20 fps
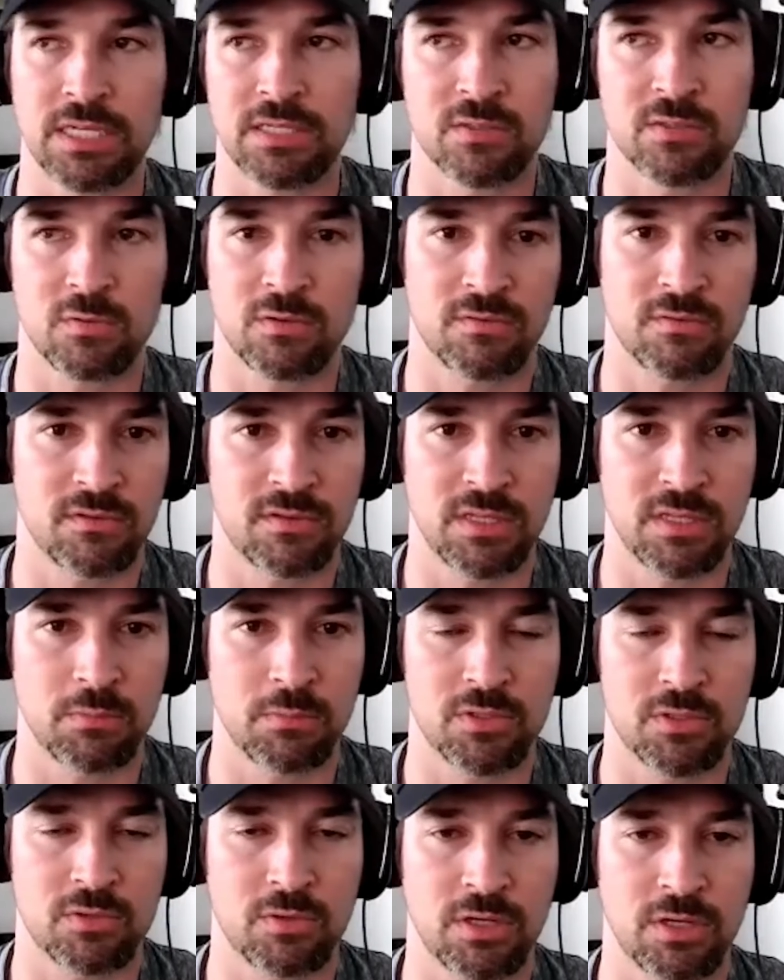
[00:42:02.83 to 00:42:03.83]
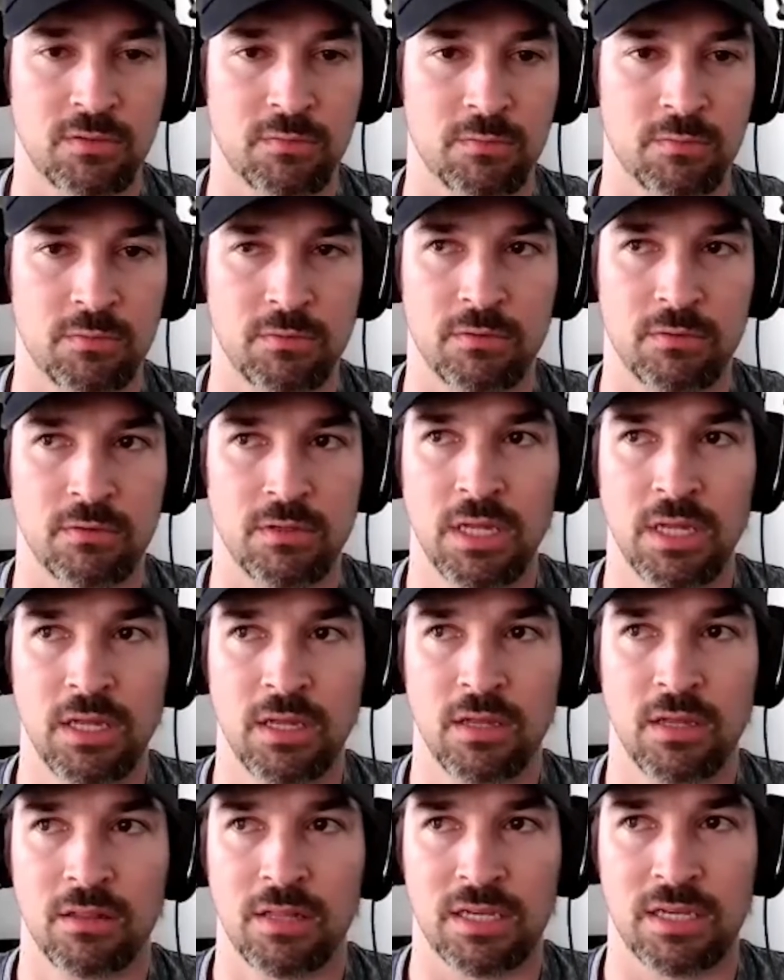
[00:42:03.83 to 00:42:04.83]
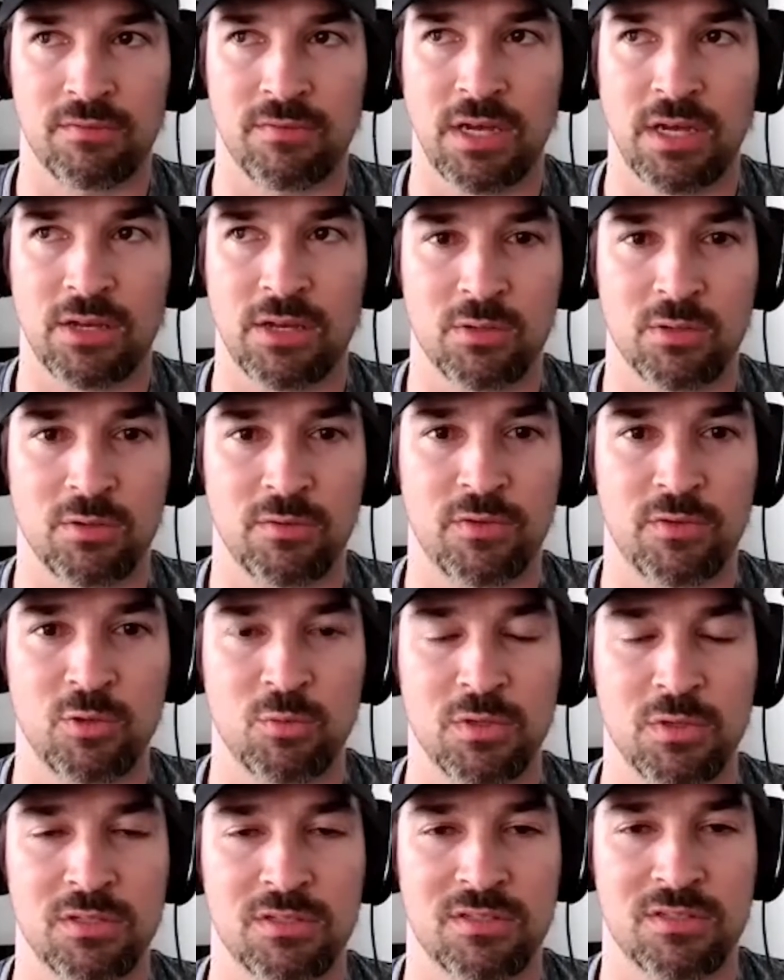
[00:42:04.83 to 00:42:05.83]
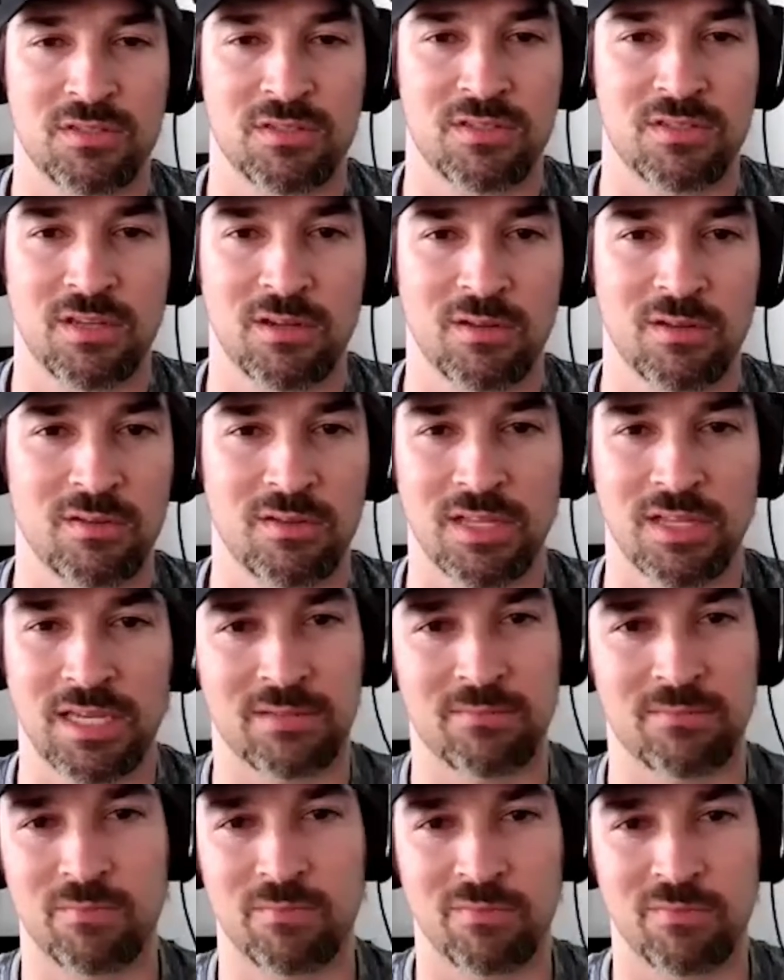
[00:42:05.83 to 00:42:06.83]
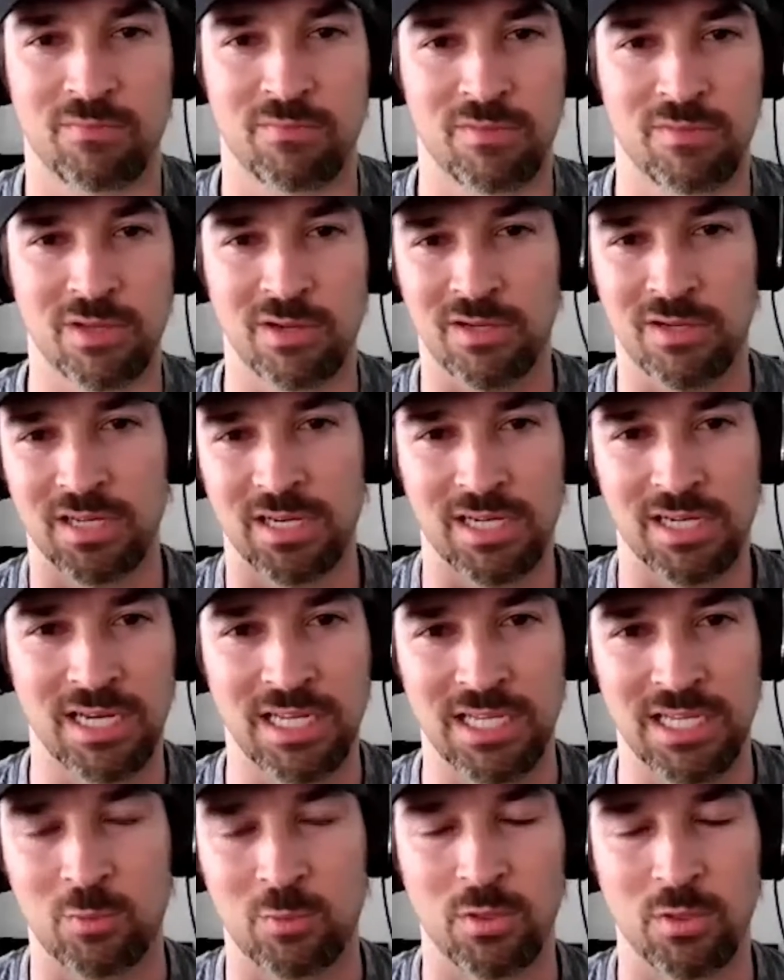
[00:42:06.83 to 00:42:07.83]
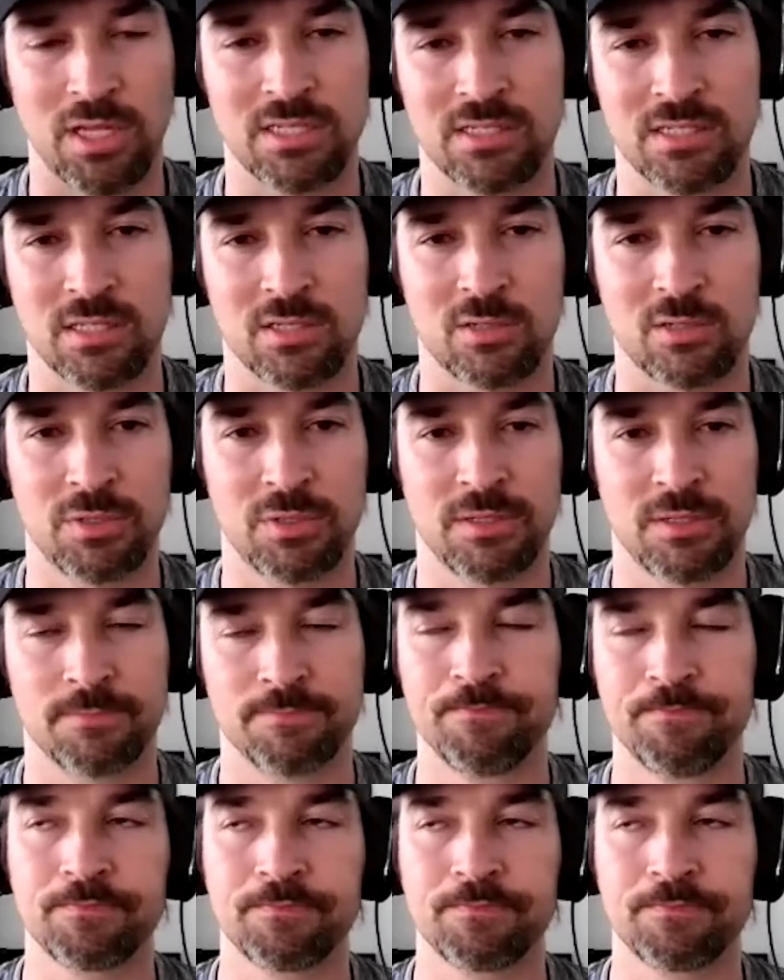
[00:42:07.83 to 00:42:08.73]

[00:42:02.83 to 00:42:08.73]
that's sort of demonstrable value of humans is they're going to kind of equalize a little bit.